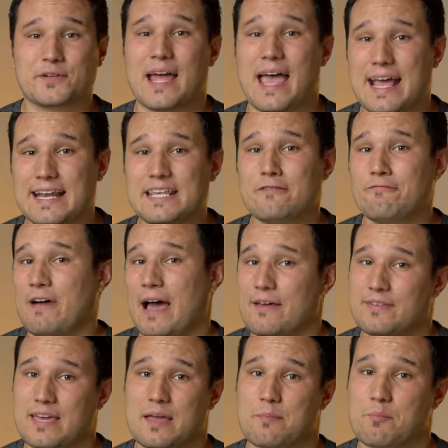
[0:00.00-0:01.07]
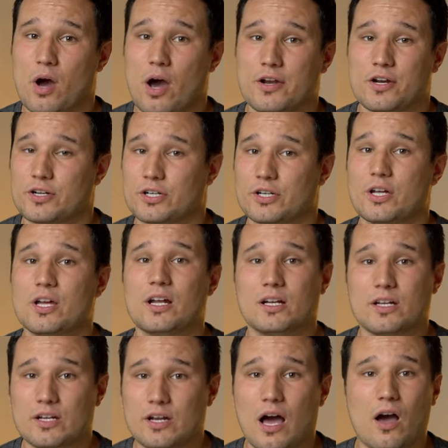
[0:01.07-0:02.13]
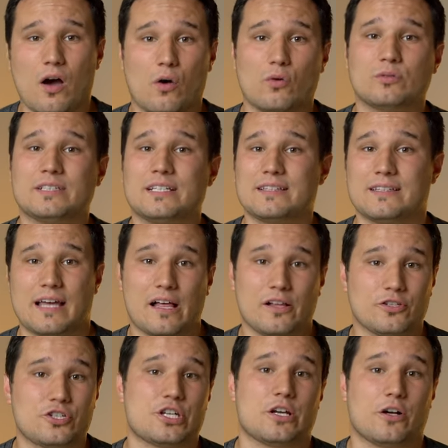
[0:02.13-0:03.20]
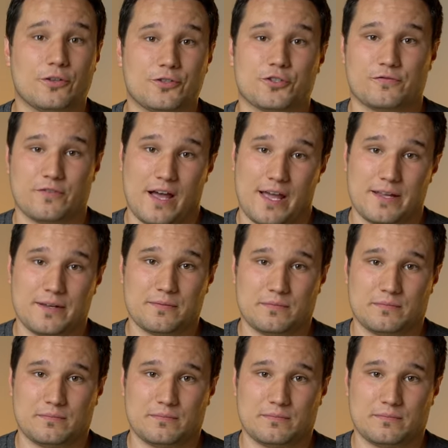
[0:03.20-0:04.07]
for any five K monitor, not only the L G UltraFine.